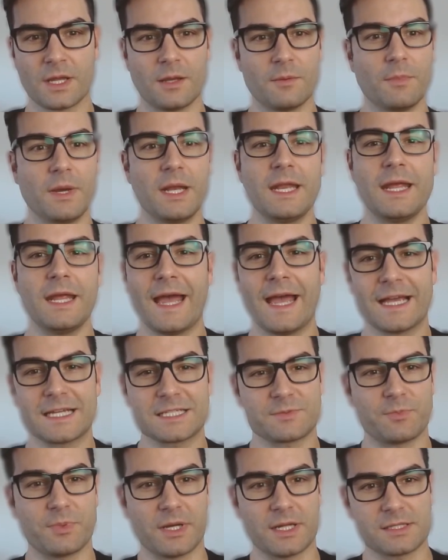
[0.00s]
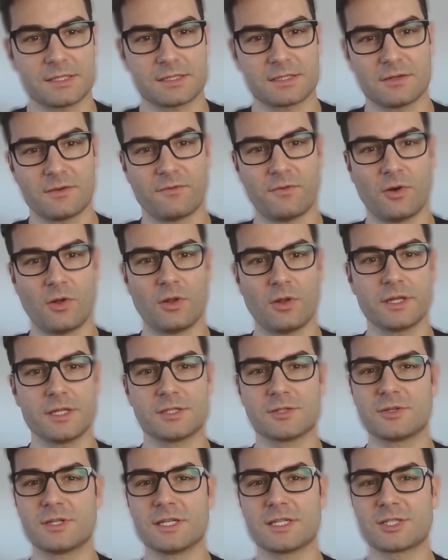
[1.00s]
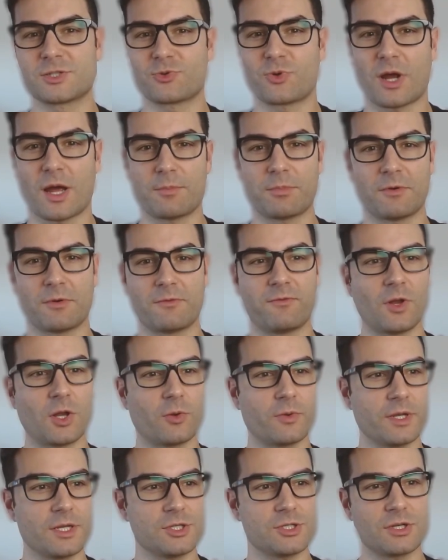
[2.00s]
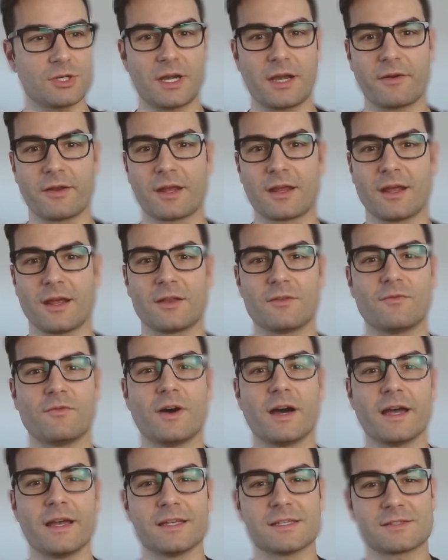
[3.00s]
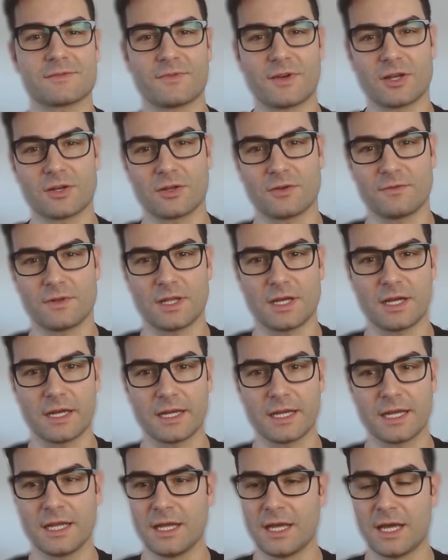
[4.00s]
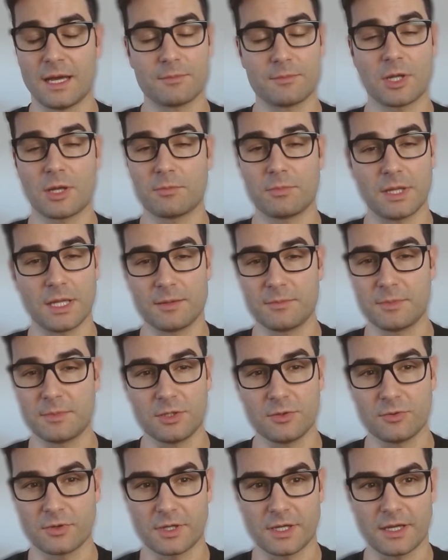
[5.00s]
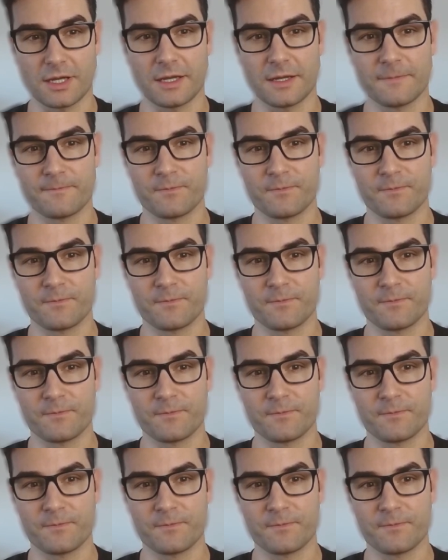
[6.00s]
Many expats fall into this trap of following generic advice found online. I'm not blaming you, okay?